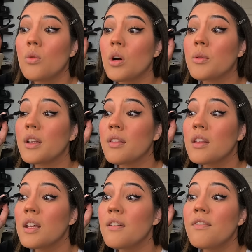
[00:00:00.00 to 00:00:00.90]
work with
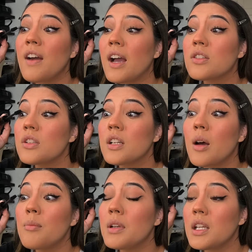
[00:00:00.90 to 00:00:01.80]
fashion
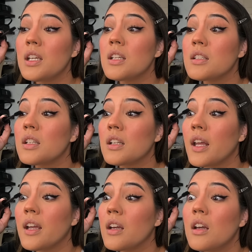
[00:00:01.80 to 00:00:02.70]
companies and,
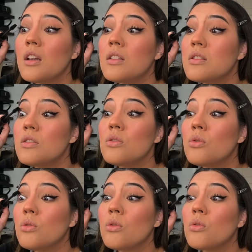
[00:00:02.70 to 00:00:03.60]
like,
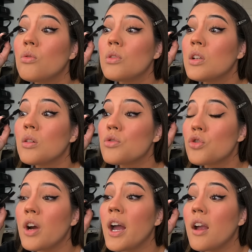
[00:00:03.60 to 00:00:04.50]
do, you know,
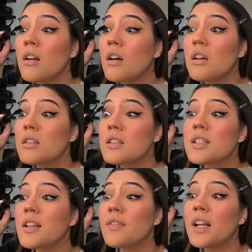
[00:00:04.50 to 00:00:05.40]
try on hauls and
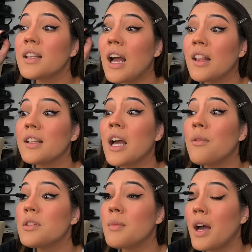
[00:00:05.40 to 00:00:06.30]
stuff like that. Like, that
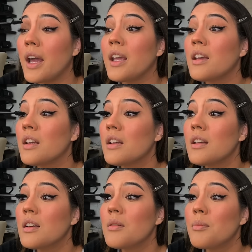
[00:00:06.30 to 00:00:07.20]
was my
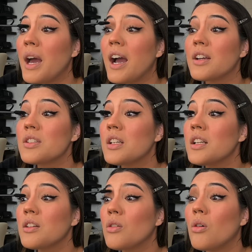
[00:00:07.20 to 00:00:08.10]
passion
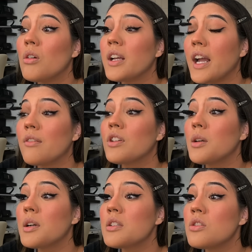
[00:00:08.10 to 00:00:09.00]
and goal. Like, I really
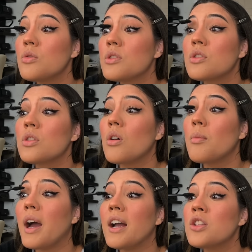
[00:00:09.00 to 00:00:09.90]
wanted to do it so
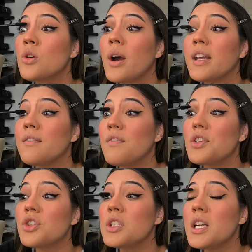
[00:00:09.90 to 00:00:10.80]
bad. So I
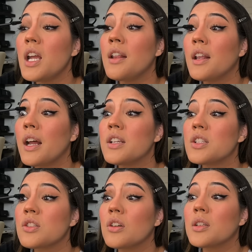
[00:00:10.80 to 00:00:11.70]
envisioned it, and then I
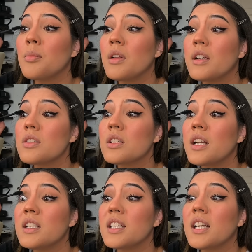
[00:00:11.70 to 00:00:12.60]
just took the plunge and
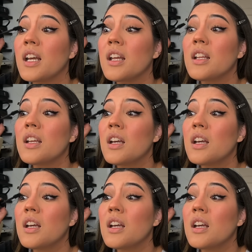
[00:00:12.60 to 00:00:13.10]
I did it.